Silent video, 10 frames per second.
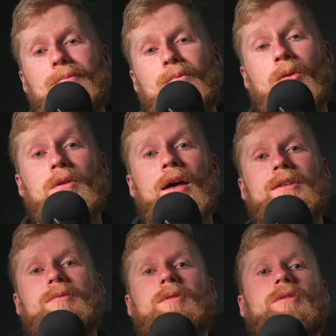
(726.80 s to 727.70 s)
we would
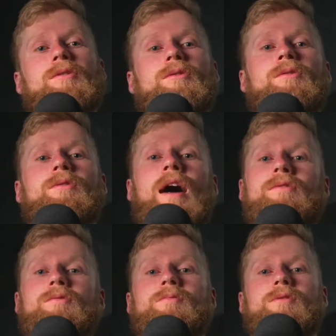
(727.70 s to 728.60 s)
like to be able to
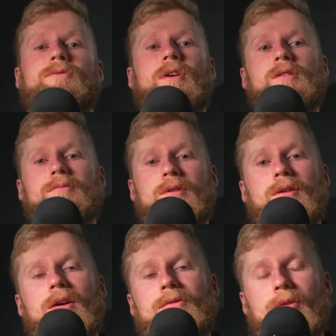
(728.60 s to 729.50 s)
live stream to
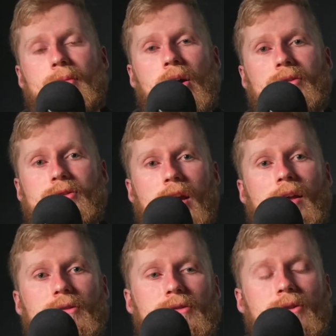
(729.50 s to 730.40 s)
Facebook from our
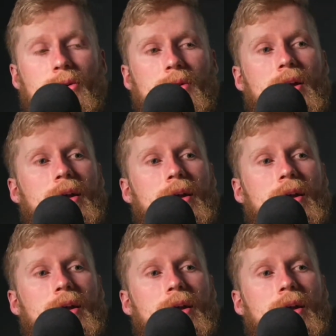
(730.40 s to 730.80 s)
channel. So,